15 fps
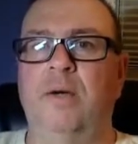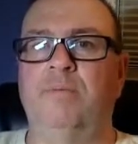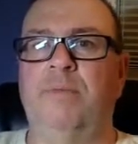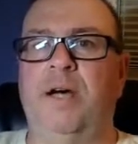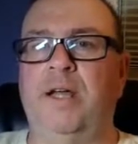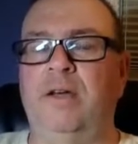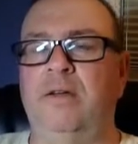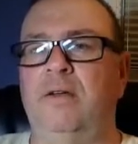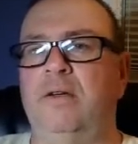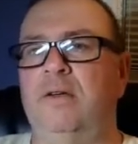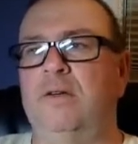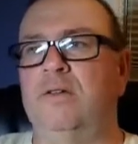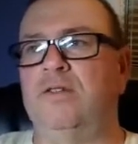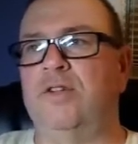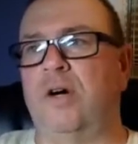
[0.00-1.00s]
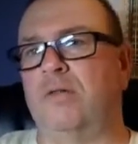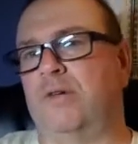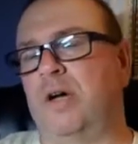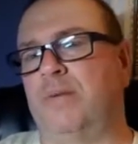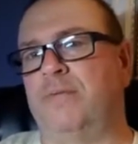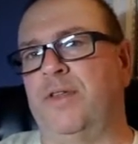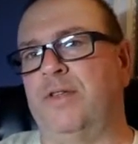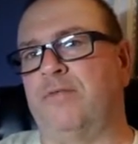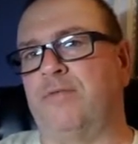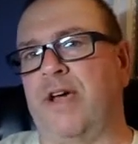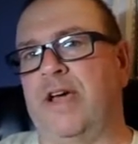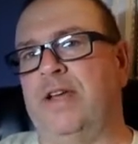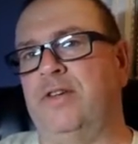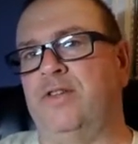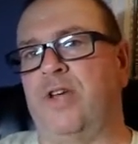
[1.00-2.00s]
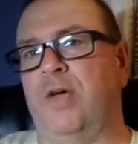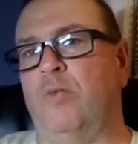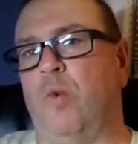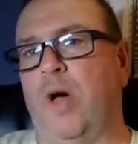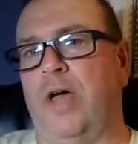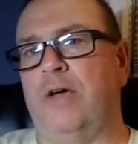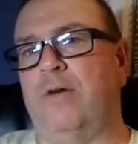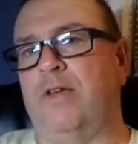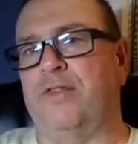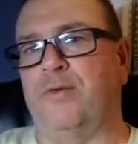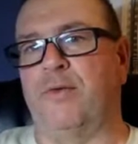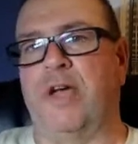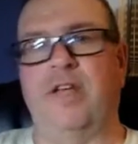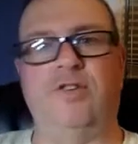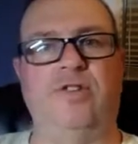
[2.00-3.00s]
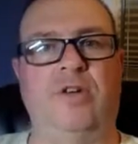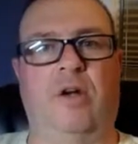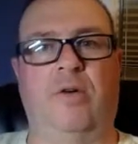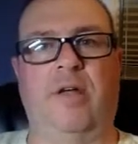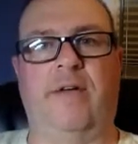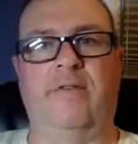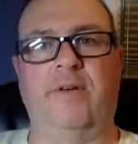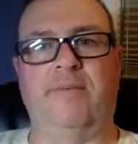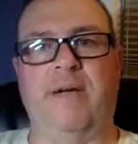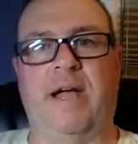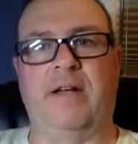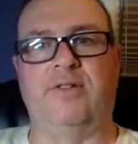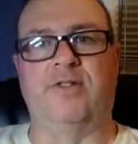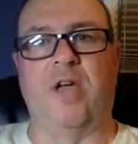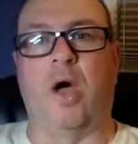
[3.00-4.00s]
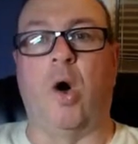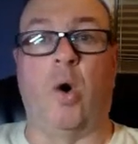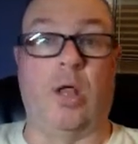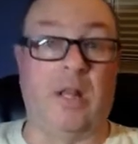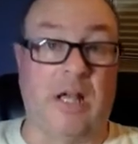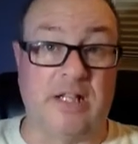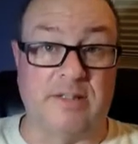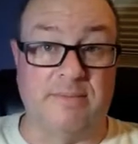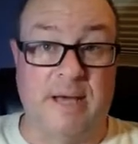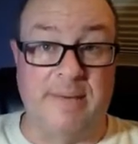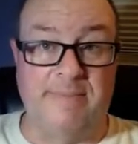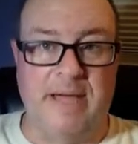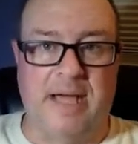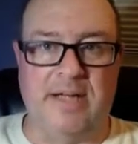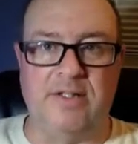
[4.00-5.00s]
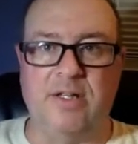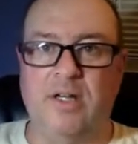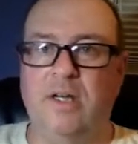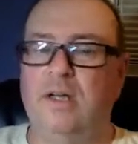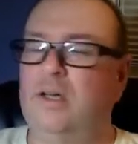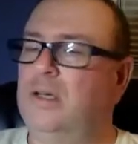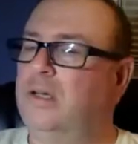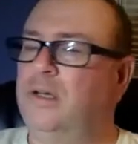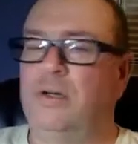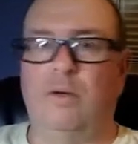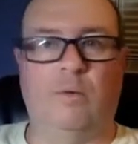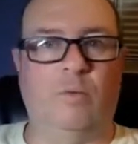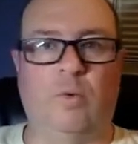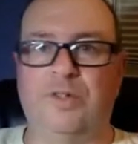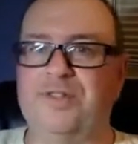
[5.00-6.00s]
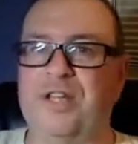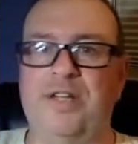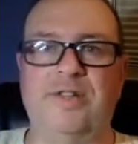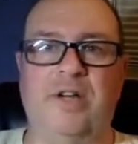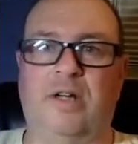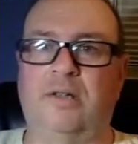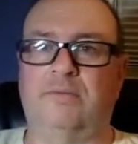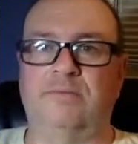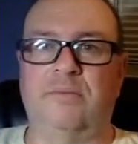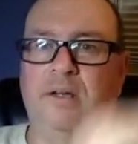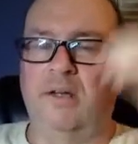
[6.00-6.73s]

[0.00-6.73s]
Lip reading: But don't come to the range and while you're at the range you don't have your badge, say, oh, I lost my badge. We'll send you home.